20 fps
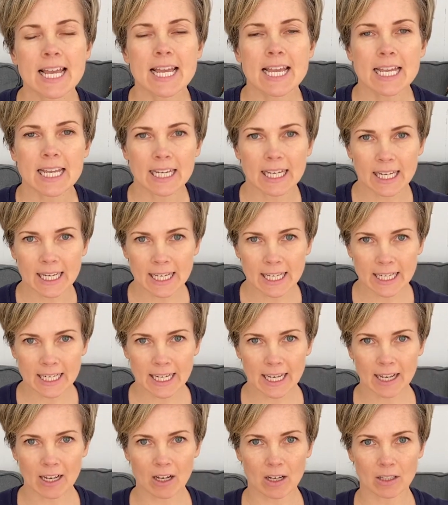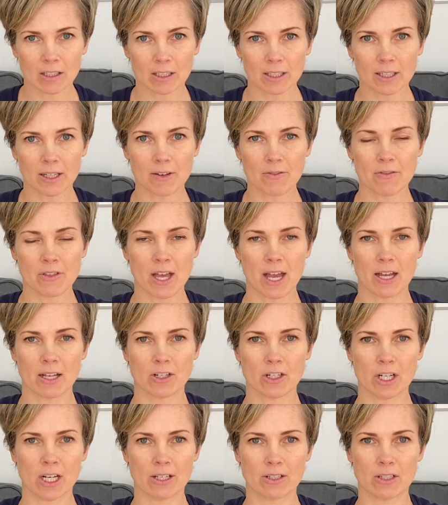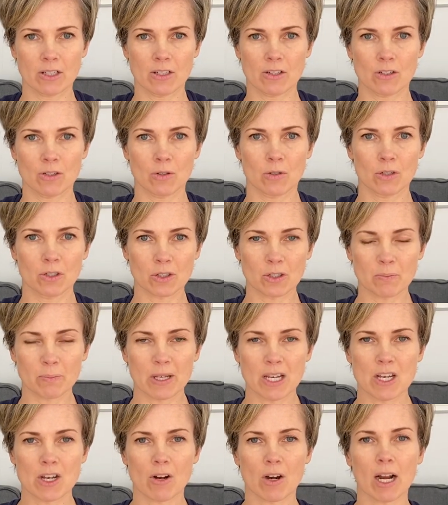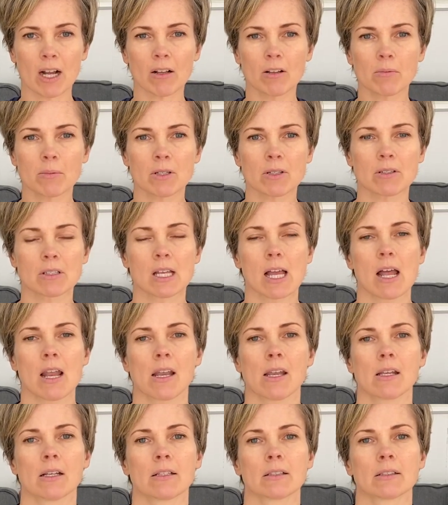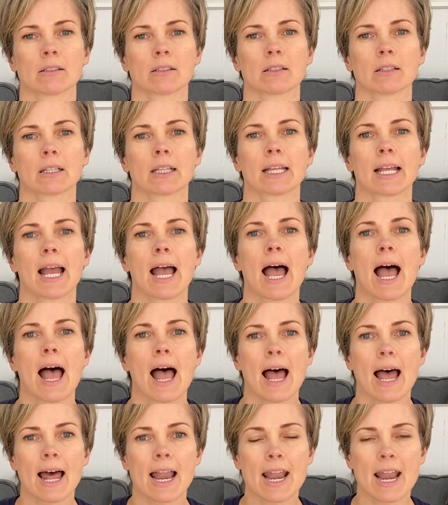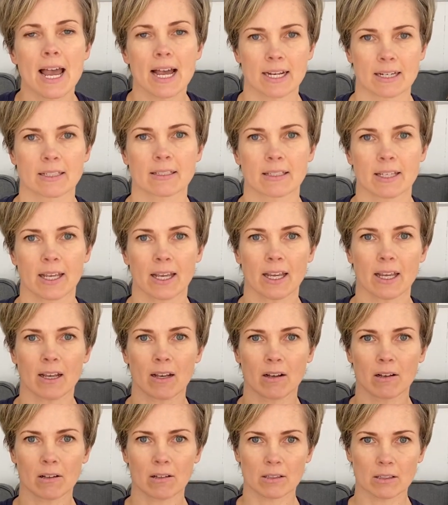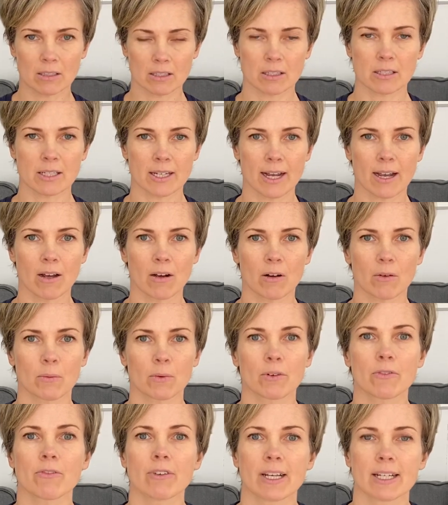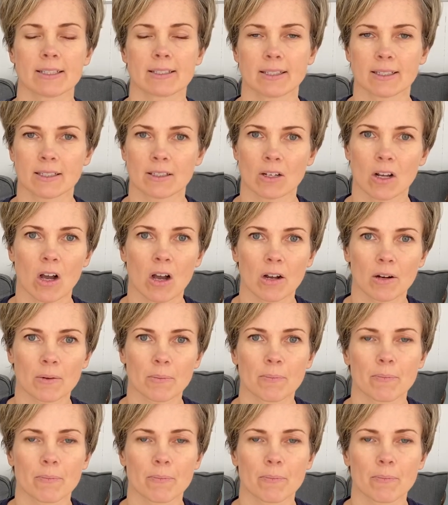Inhale, lift the head, chest, and shoulders, pin your elbows in, and exhale, downward facing dog.